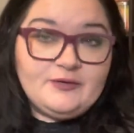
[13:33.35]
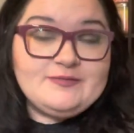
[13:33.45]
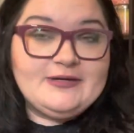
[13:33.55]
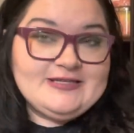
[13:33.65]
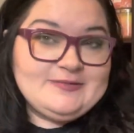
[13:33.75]
was
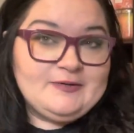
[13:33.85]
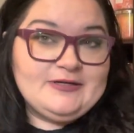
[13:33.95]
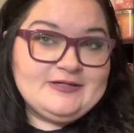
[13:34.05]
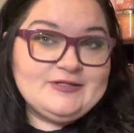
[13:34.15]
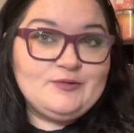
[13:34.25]
my
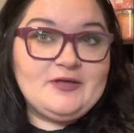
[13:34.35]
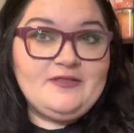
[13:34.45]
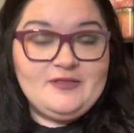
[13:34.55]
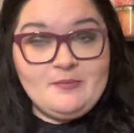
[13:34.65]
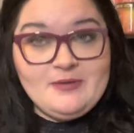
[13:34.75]
experience
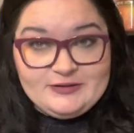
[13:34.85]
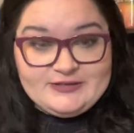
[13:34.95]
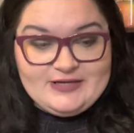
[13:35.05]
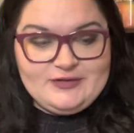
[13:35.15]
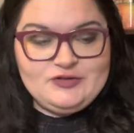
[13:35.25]
with the
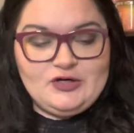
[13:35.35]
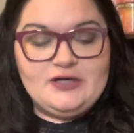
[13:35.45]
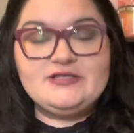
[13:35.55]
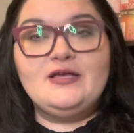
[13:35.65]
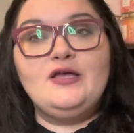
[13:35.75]
middle-sized jars.